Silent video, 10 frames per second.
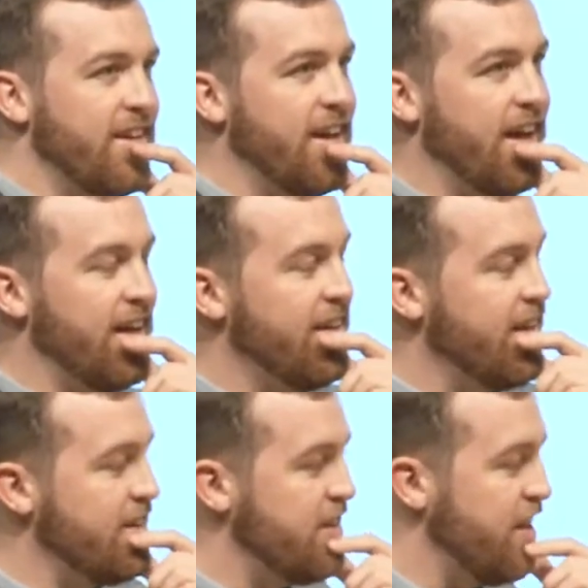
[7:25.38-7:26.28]
Yeah,
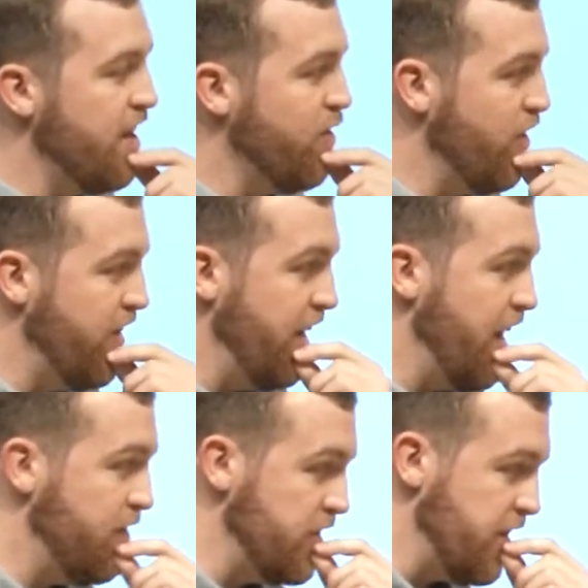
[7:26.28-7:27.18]
that's the thing we really
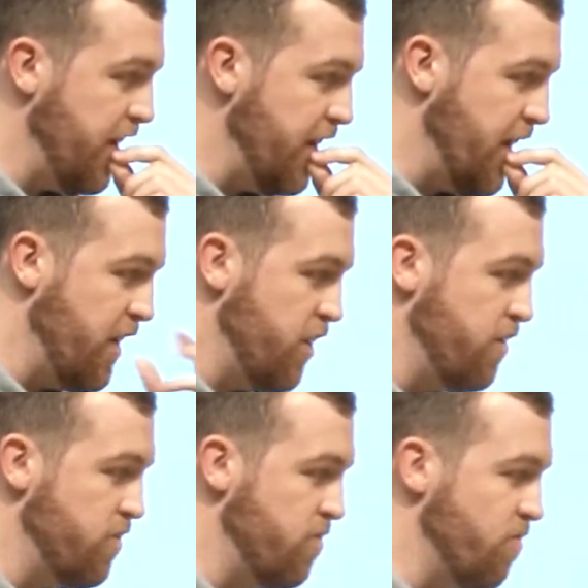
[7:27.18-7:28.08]
love is that you
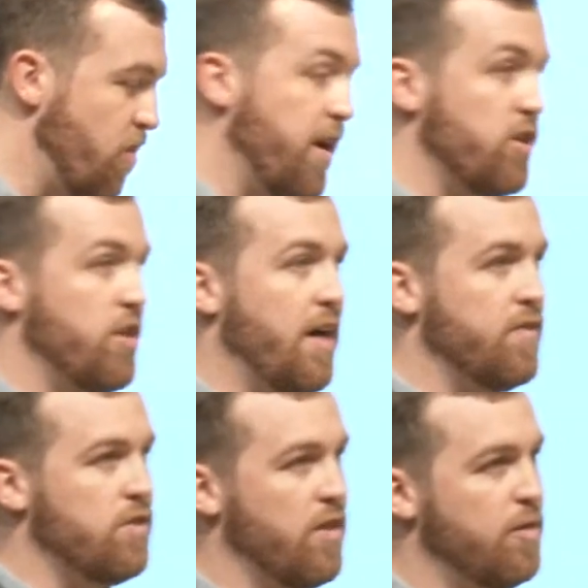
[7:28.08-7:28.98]
can write in
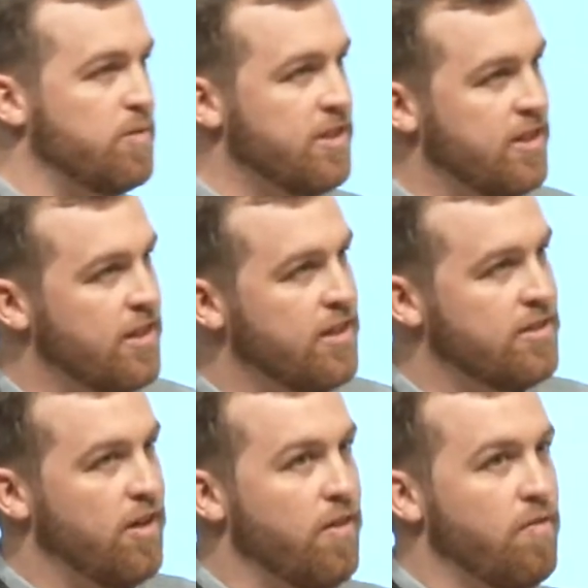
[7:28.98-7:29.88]
JavaScript.
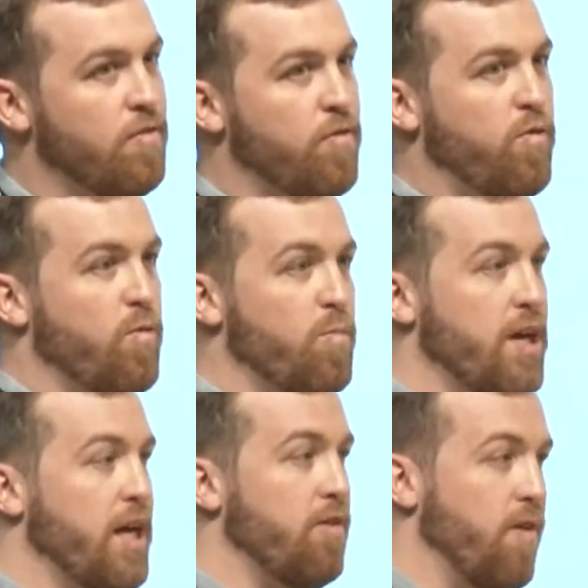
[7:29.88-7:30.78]
So for
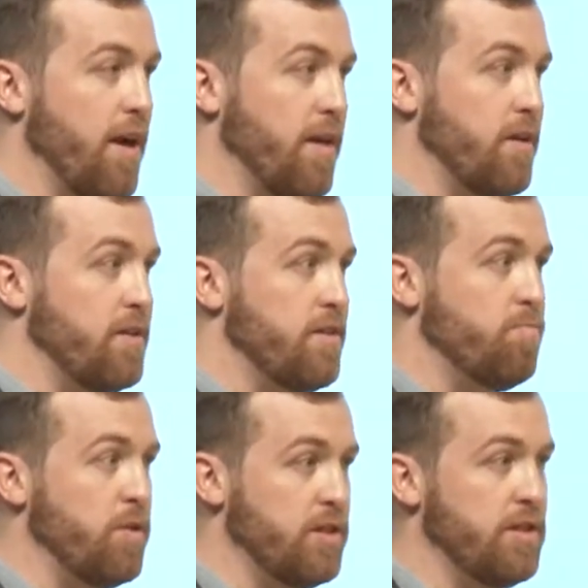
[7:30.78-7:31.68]
me running the
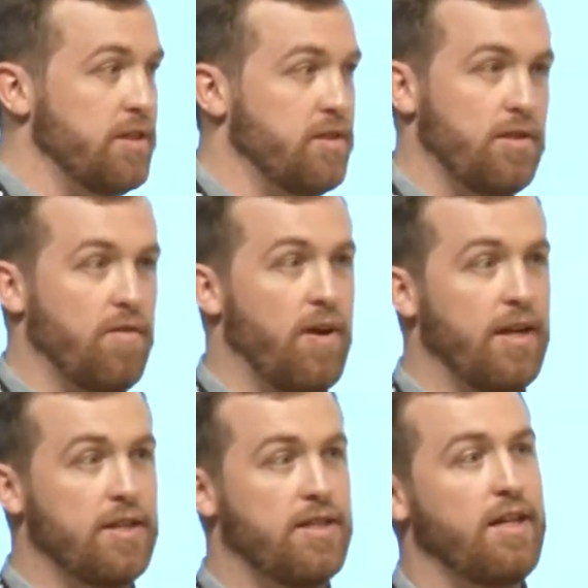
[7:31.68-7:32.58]
business and
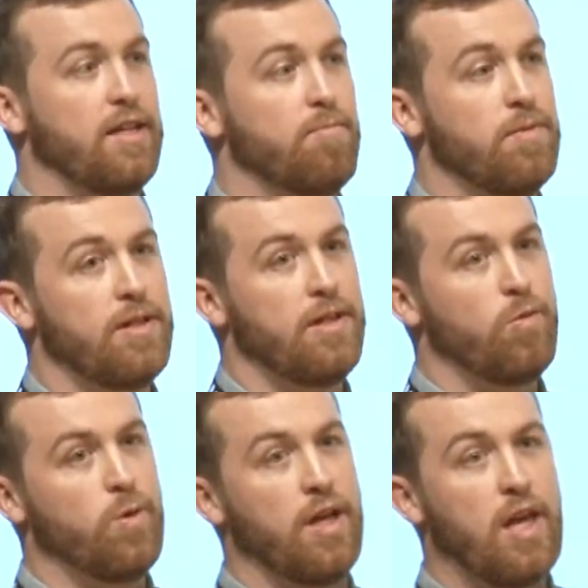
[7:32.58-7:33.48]
running the team,
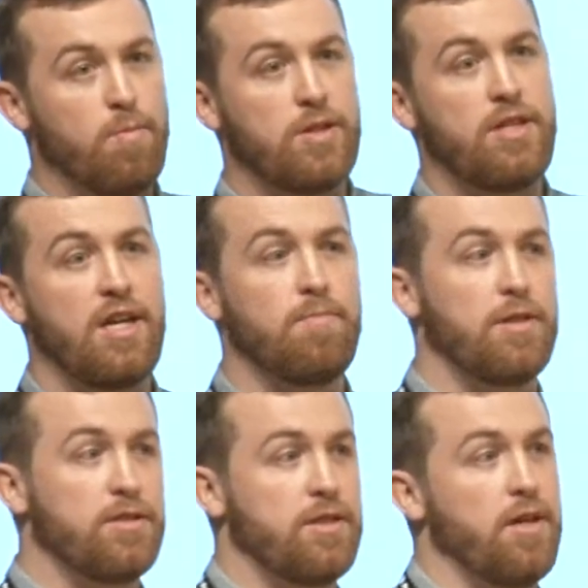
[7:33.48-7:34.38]
we can keep a team
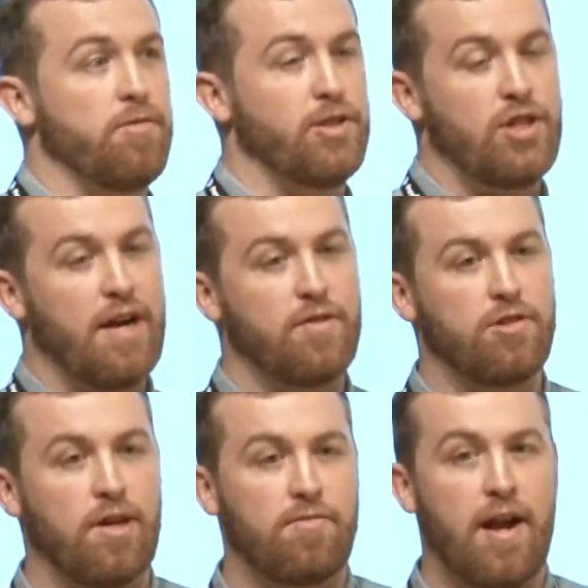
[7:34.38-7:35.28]
that's skilled in
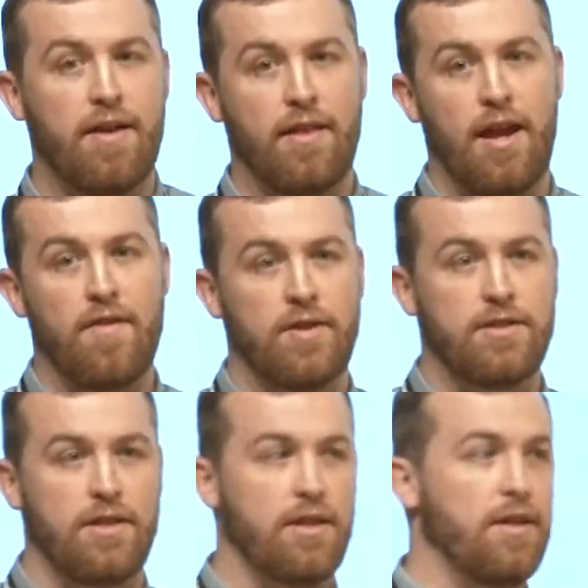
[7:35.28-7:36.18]
JavaScript rather than having
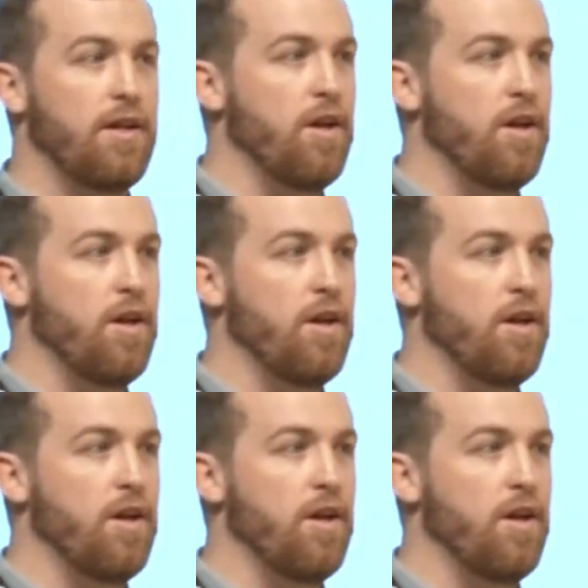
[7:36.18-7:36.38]
to